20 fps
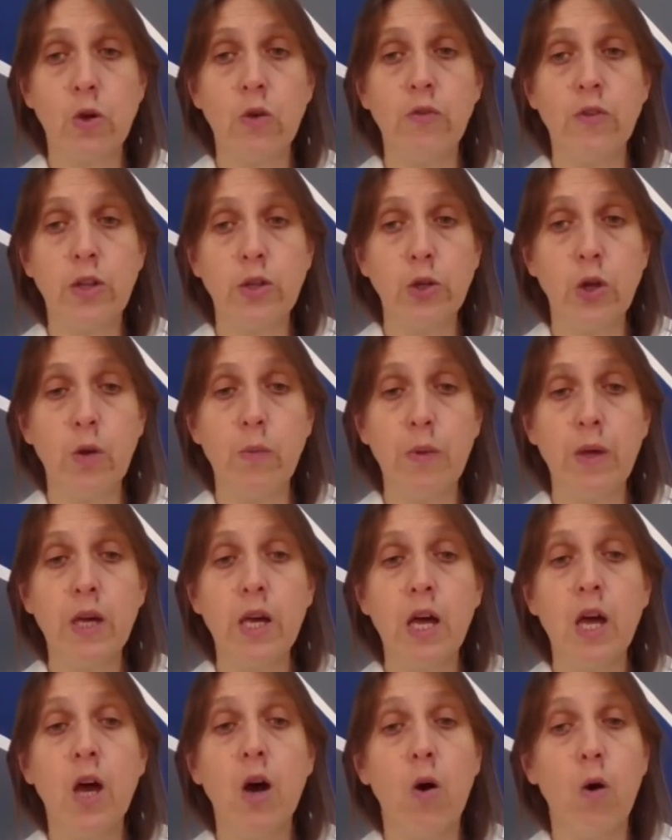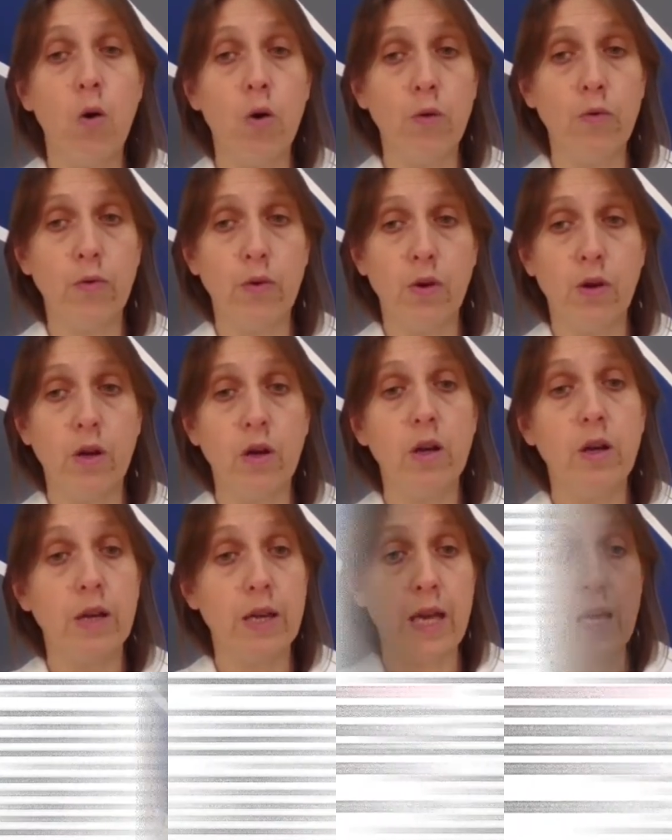on the topic of
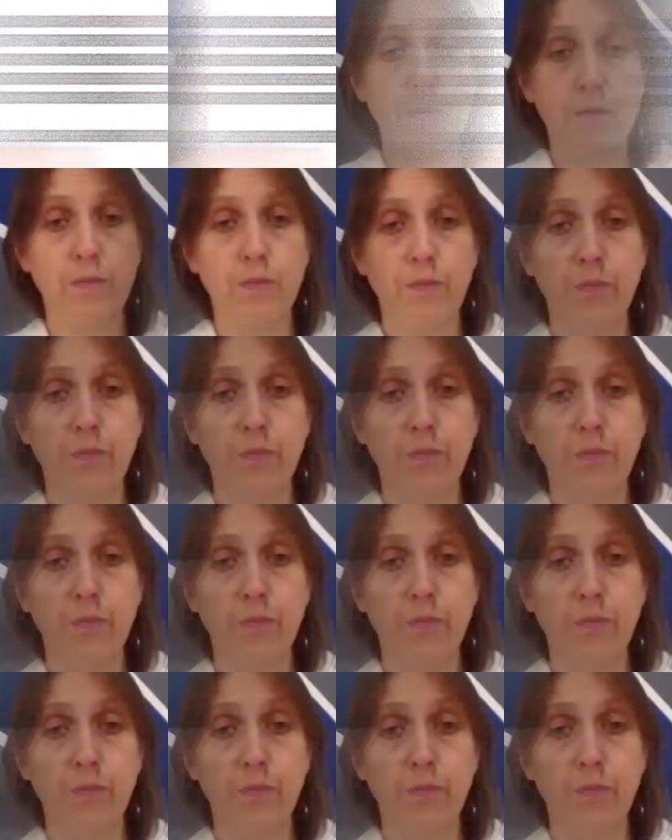games.